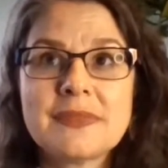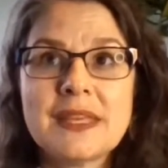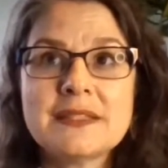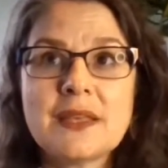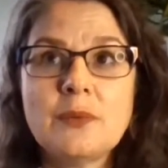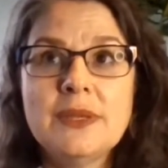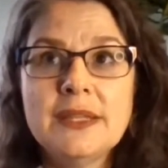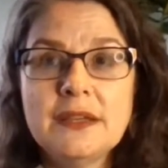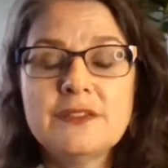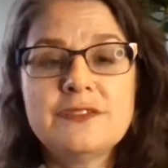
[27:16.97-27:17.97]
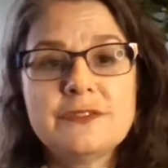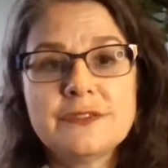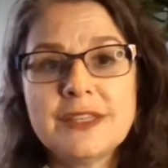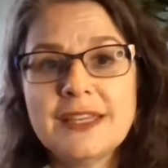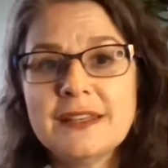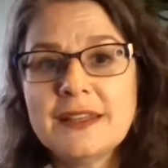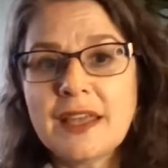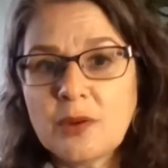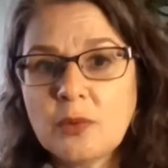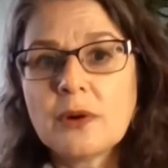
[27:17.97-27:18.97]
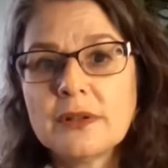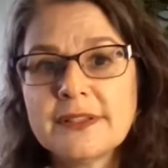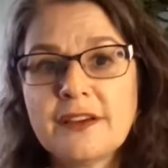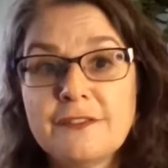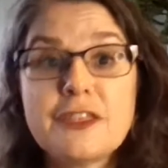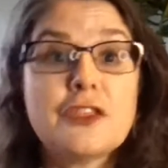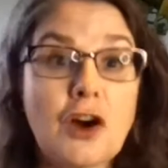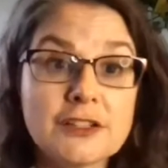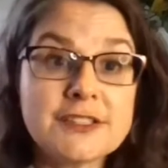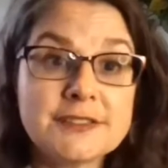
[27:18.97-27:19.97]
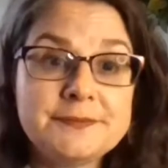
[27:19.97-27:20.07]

is that we live in a world of thought.